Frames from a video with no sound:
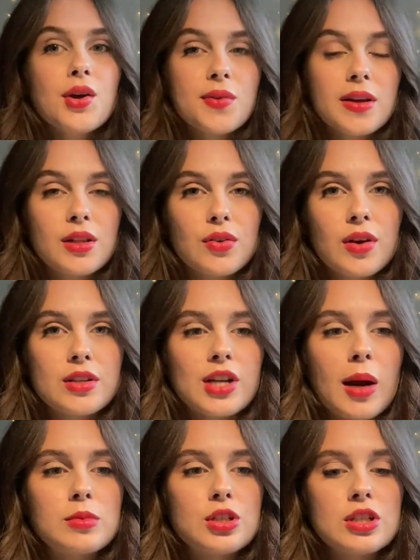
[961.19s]
read the first
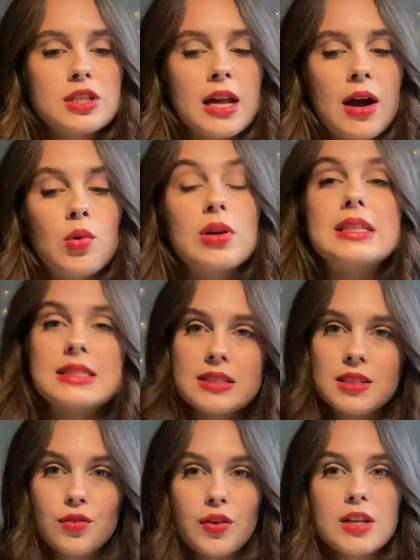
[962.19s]
chapter just now, or listened
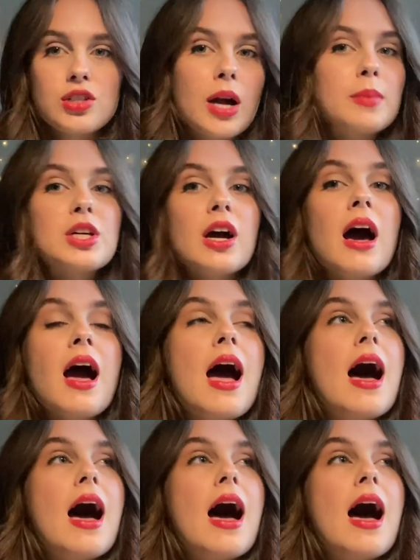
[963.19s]
to the first chapter,